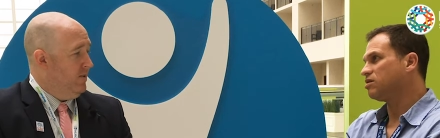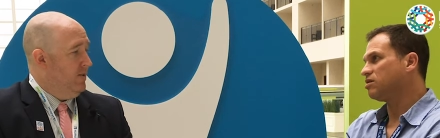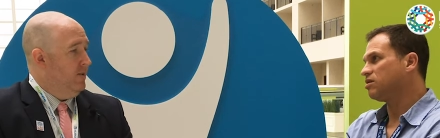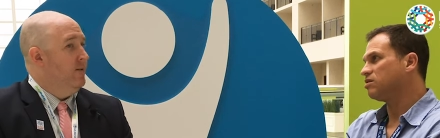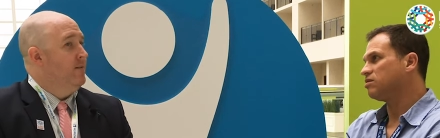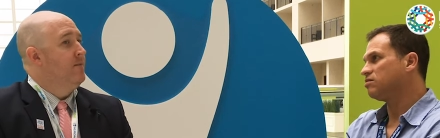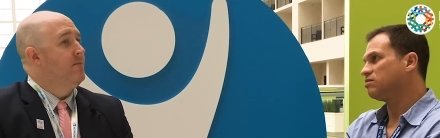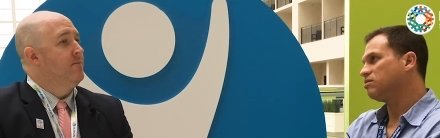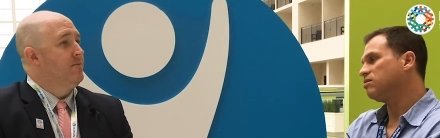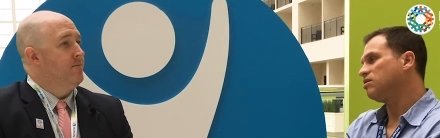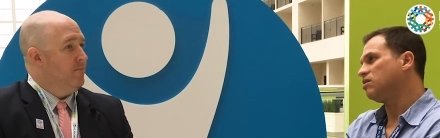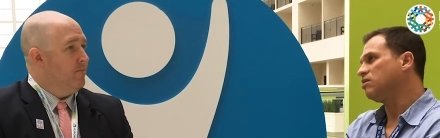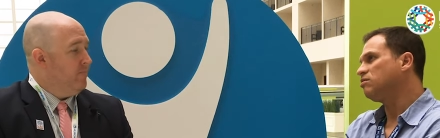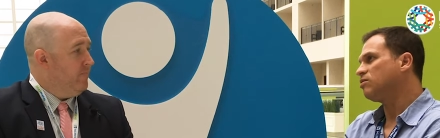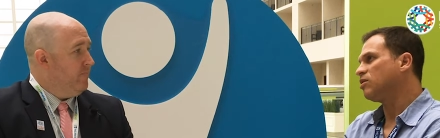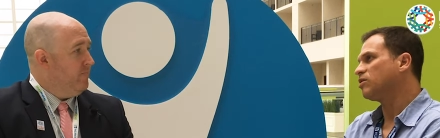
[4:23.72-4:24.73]
Speaker 1: uh, you
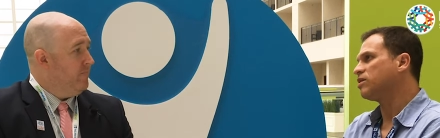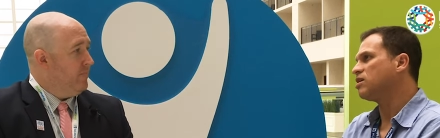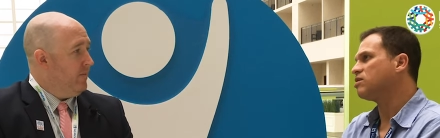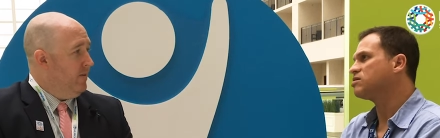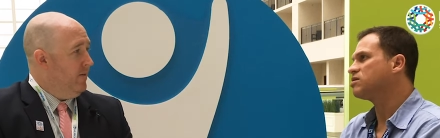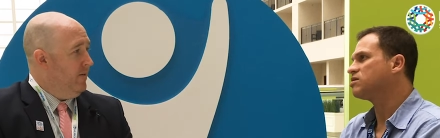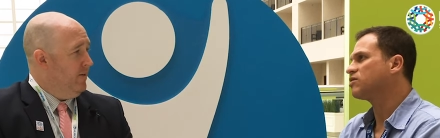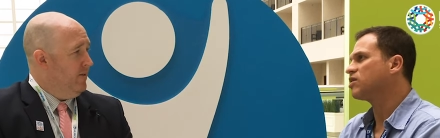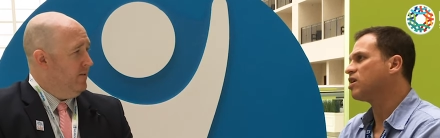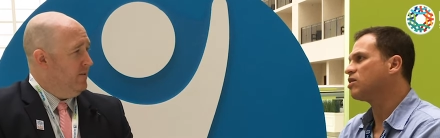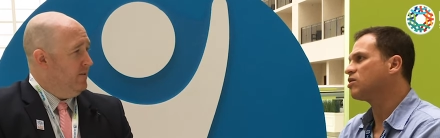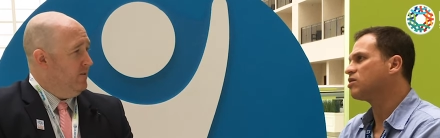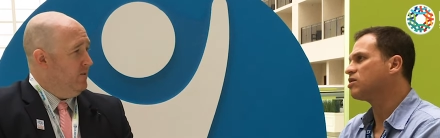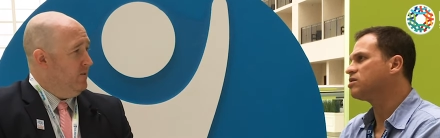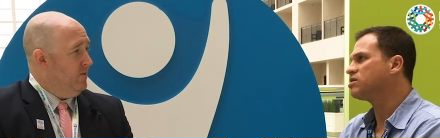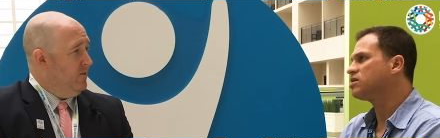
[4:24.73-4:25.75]
know, both houses of
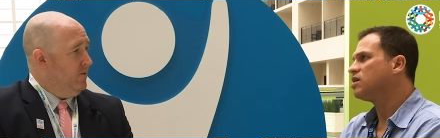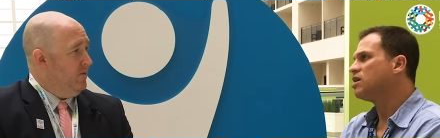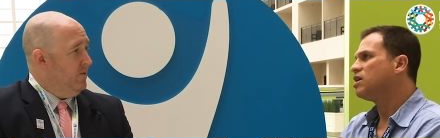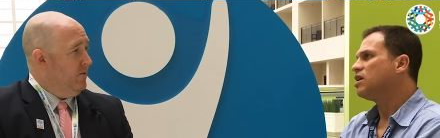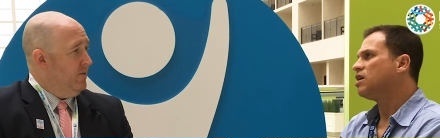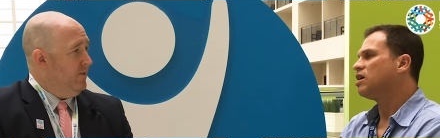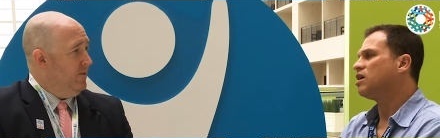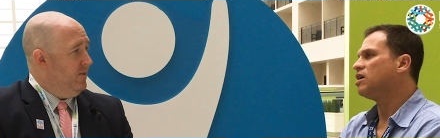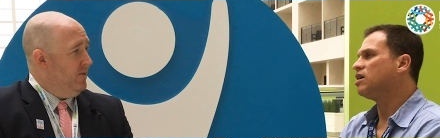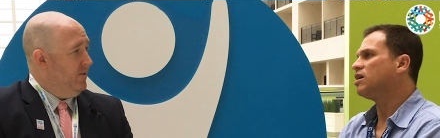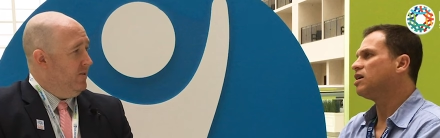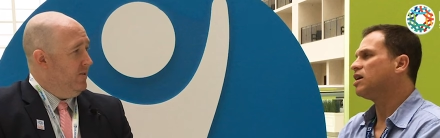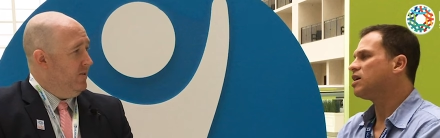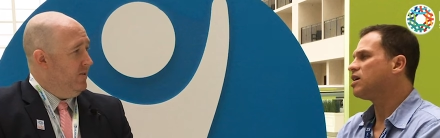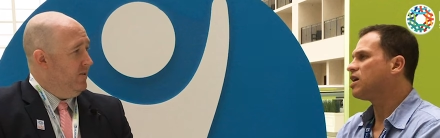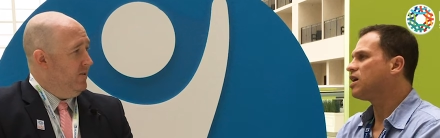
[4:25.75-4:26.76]
Congress? Uh,
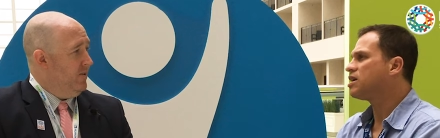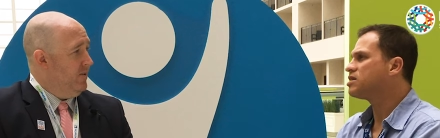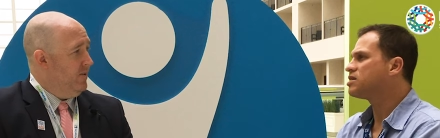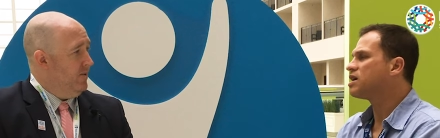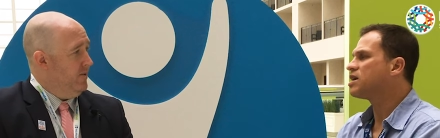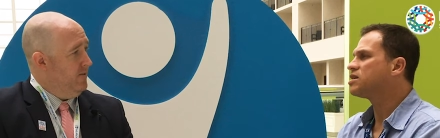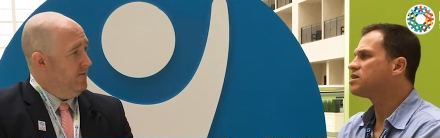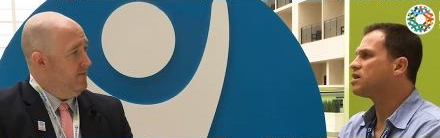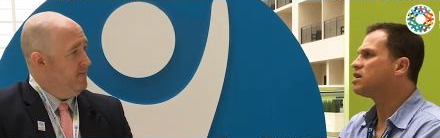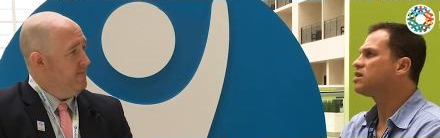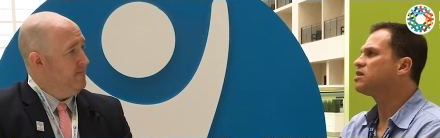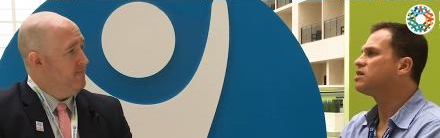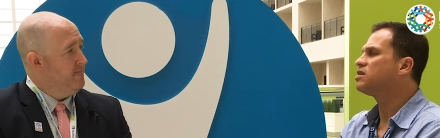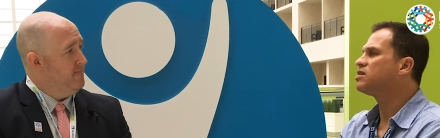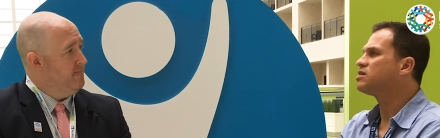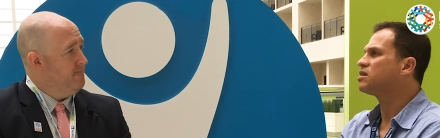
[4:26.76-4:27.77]
has, has
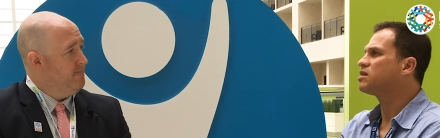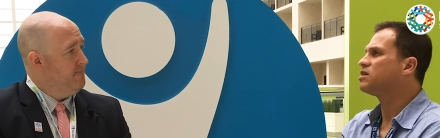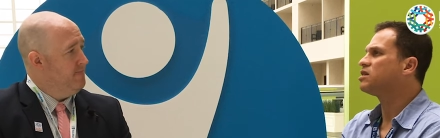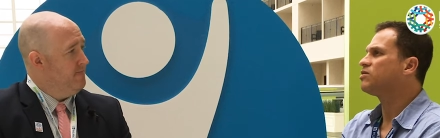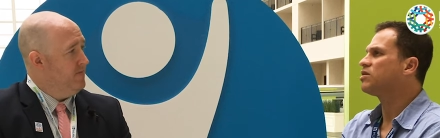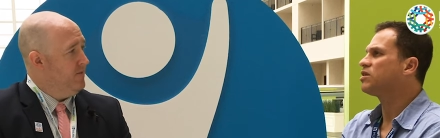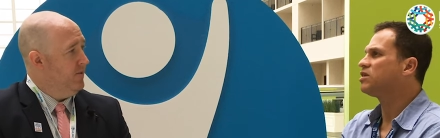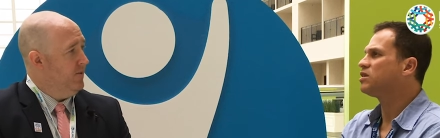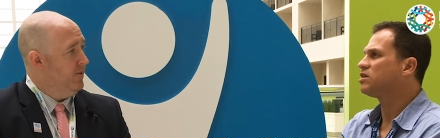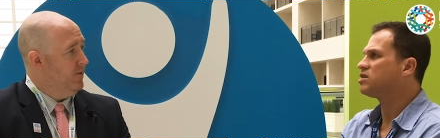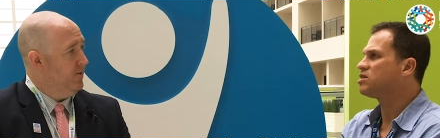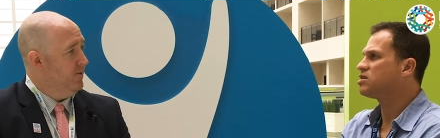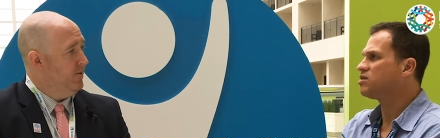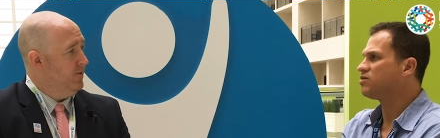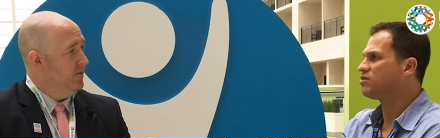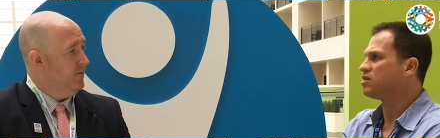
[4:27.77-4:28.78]
anything significantly
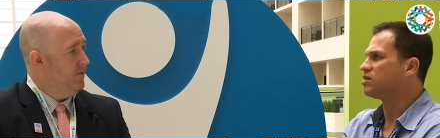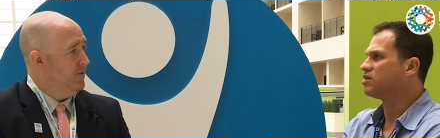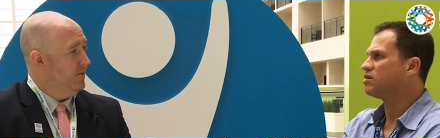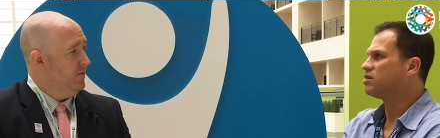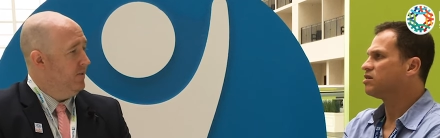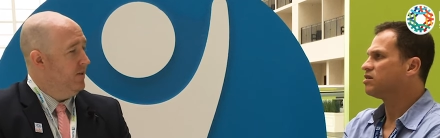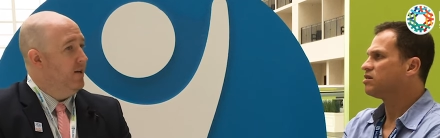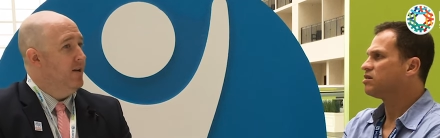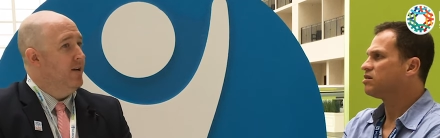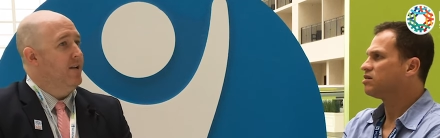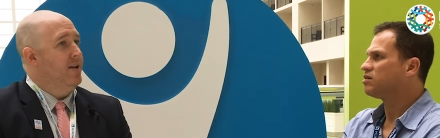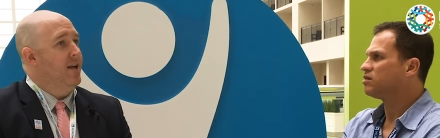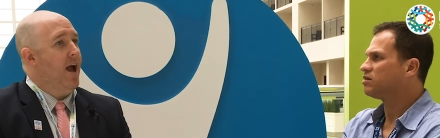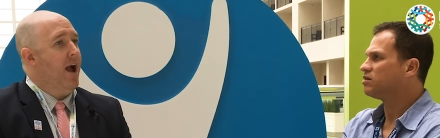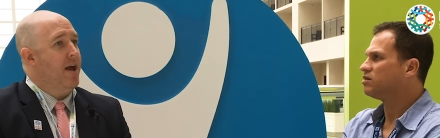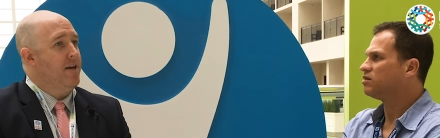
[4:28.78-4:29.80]
shifted?
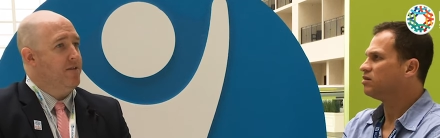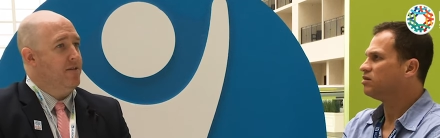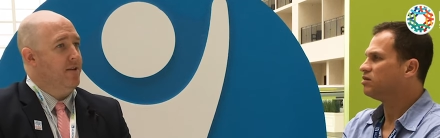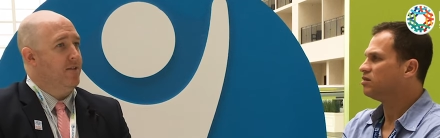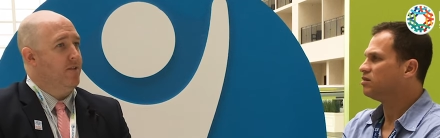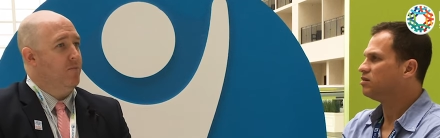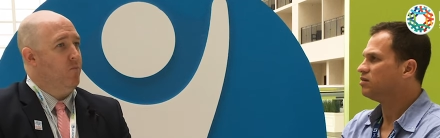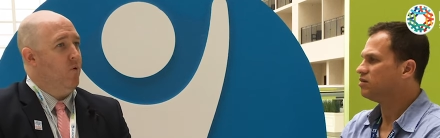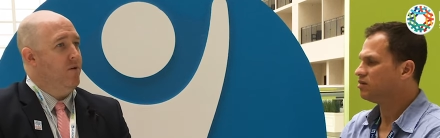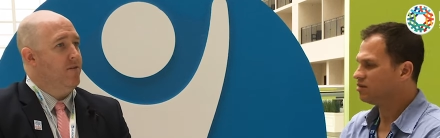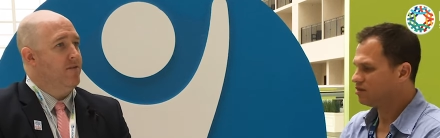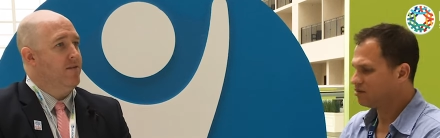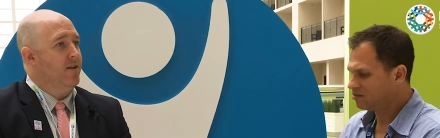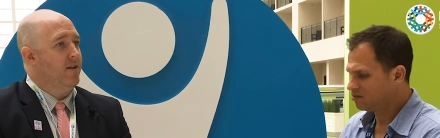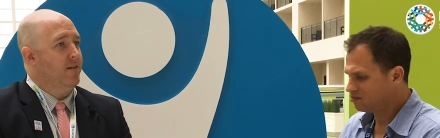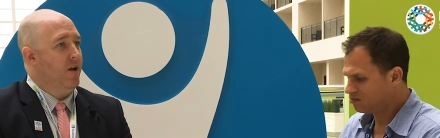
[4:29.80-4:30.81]
Speaker 2: Yeah, I think the one
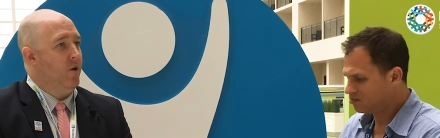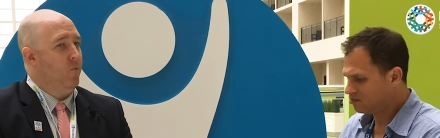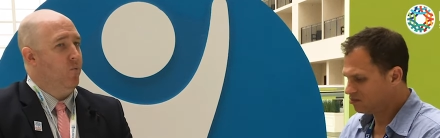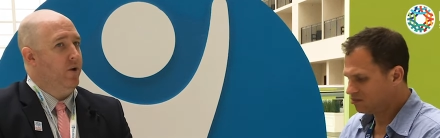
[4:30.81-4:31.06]
thing that